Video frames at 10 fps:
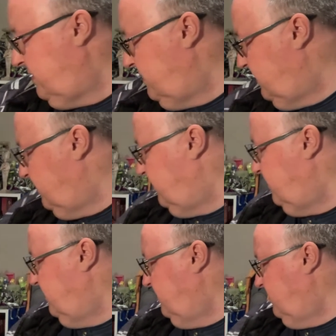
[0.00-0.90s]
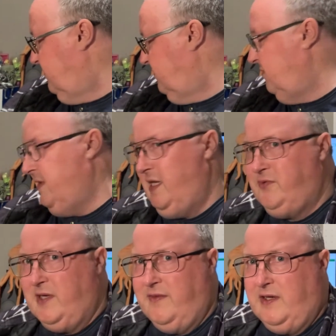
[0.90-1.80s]
Oh, and here's
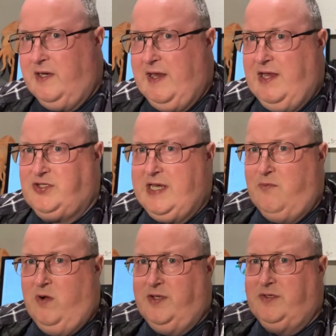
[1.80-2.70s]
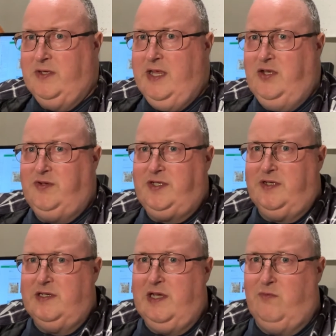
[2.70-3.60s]
one that I actually was
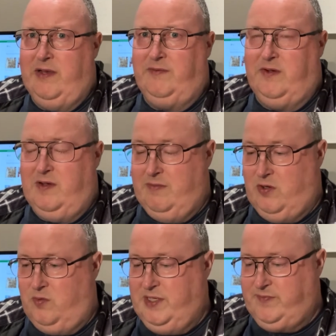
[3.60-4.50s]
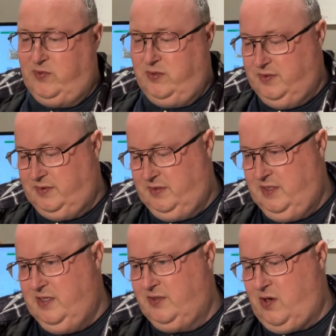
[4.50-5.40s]
interested in at one time. I almost bought.
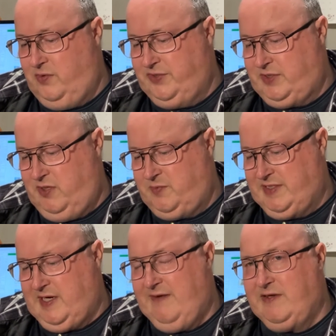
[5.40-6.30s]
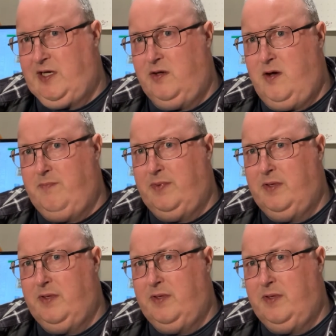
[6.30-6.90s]
Cold Storage by David Kiop.